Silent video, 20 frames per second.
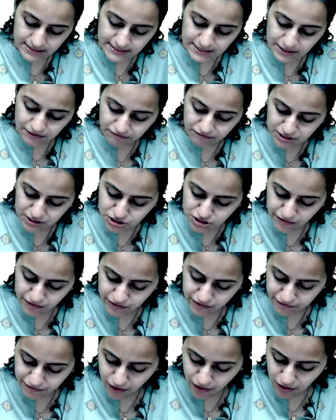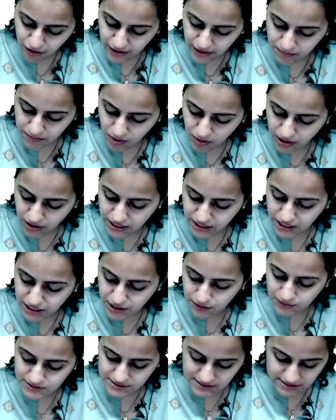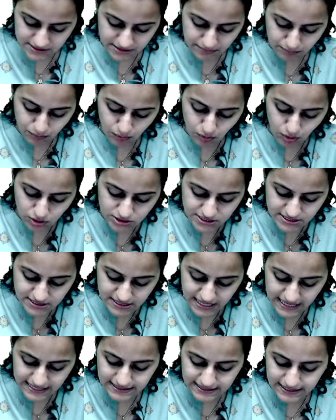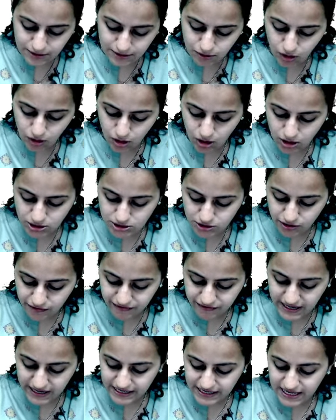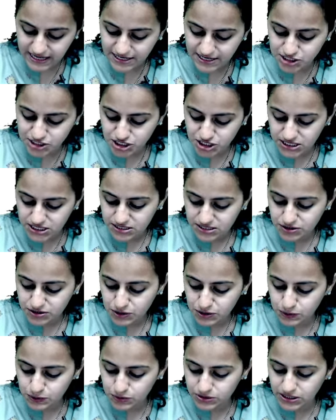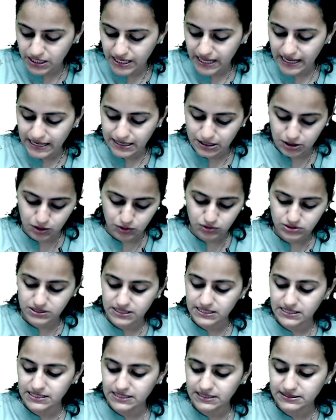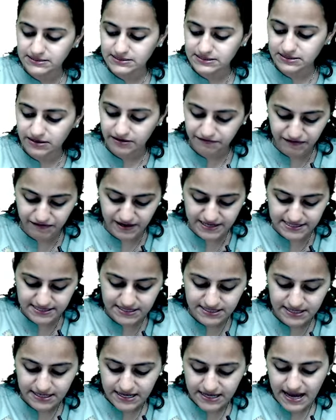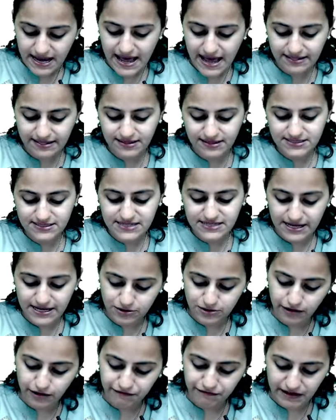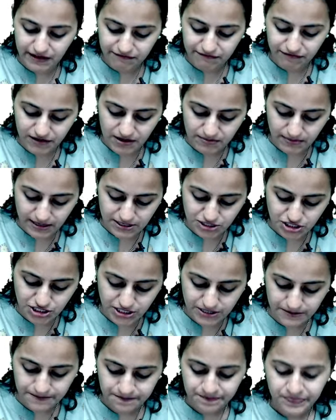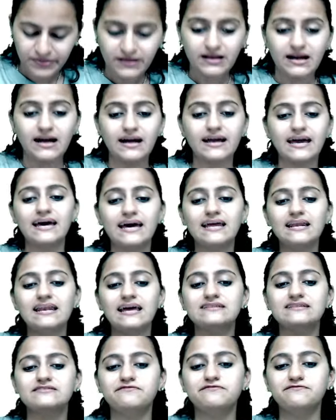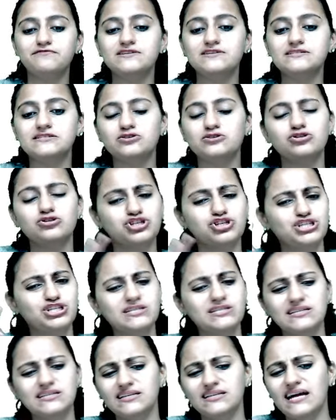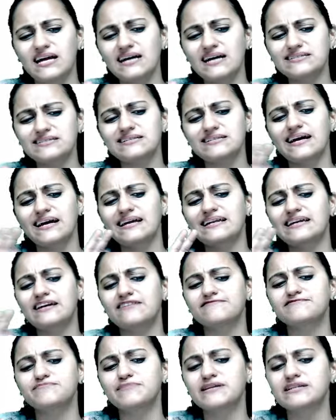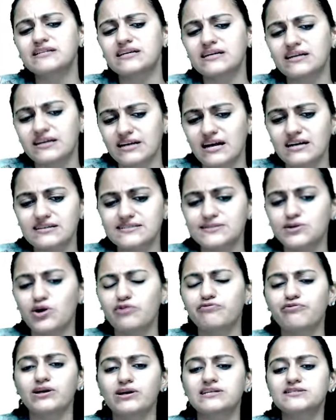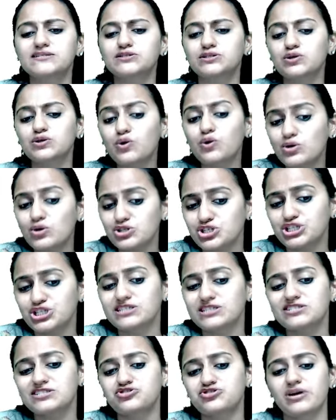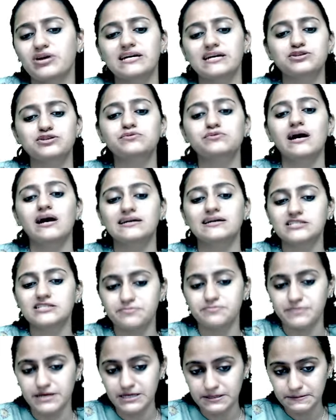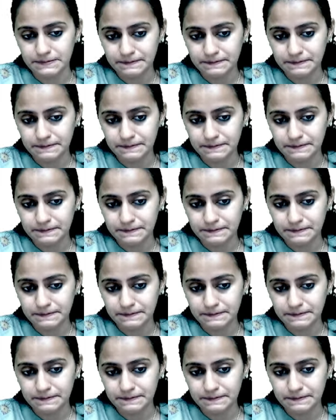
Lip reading: Which of the following molecules is the most likely cause of adhesion to the endothelial surface at the site of inflammation? Again, like the first question, the last line gives me the crux of what this question is trying to ask me,